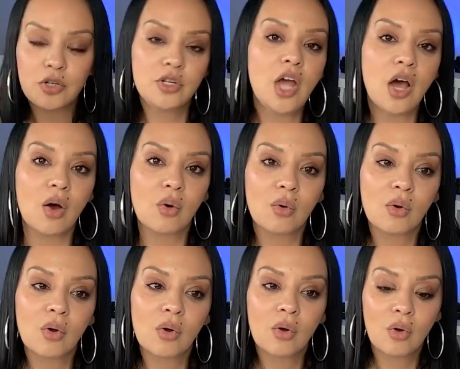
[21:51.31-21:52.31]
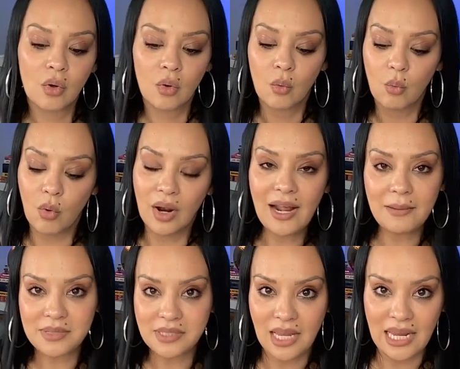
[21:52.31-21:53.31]
No. What
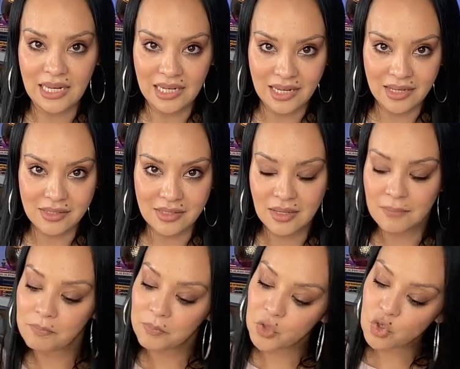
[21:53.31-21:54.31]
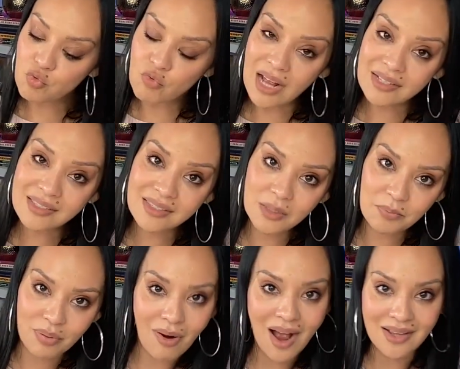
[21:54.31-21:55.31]
I'm saying is trust the
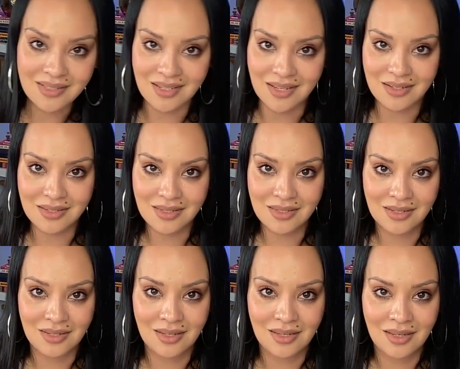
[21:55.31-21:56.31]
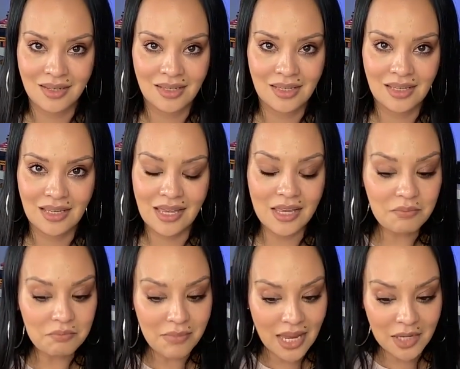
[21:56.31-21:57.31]
process. It
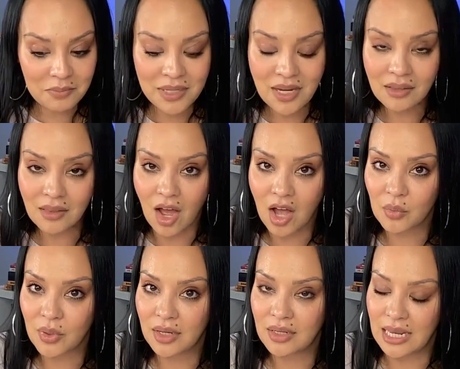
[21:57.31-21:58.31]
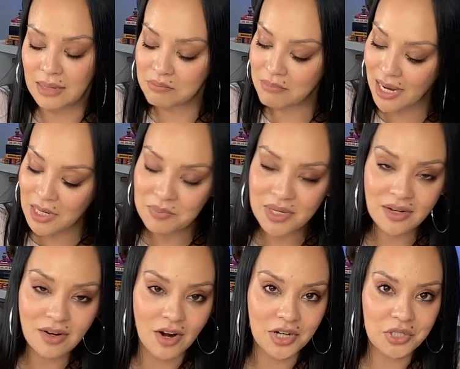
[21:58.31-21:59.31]
may be a long one, it may be an
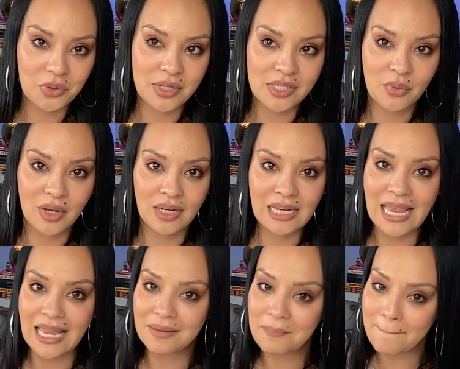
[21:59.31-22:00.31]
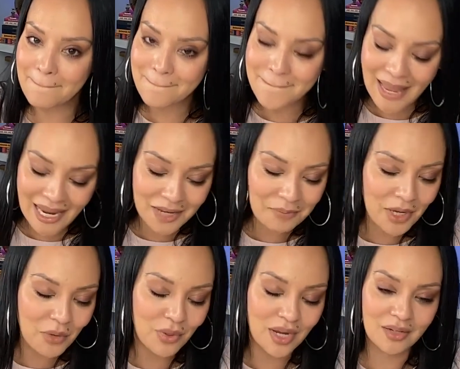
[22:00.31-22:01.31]
arduous one, it may be
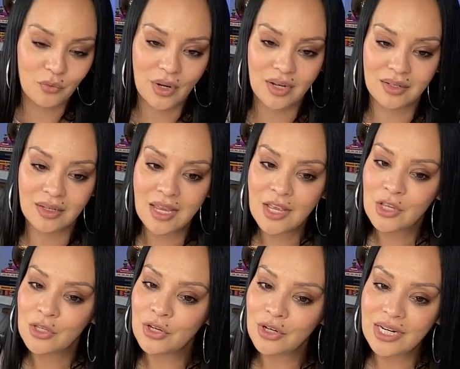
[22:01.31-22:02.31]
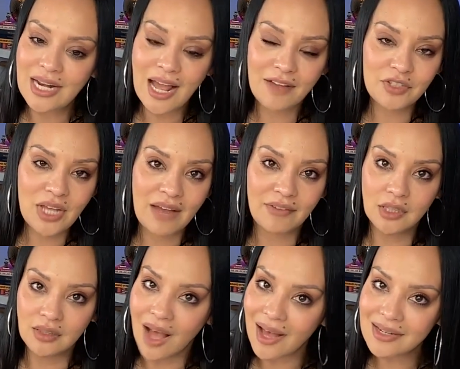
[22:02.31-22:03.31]
one where you're going to have to have a
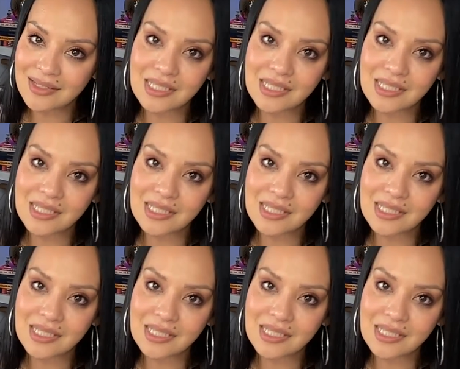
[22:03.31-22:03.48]
lot of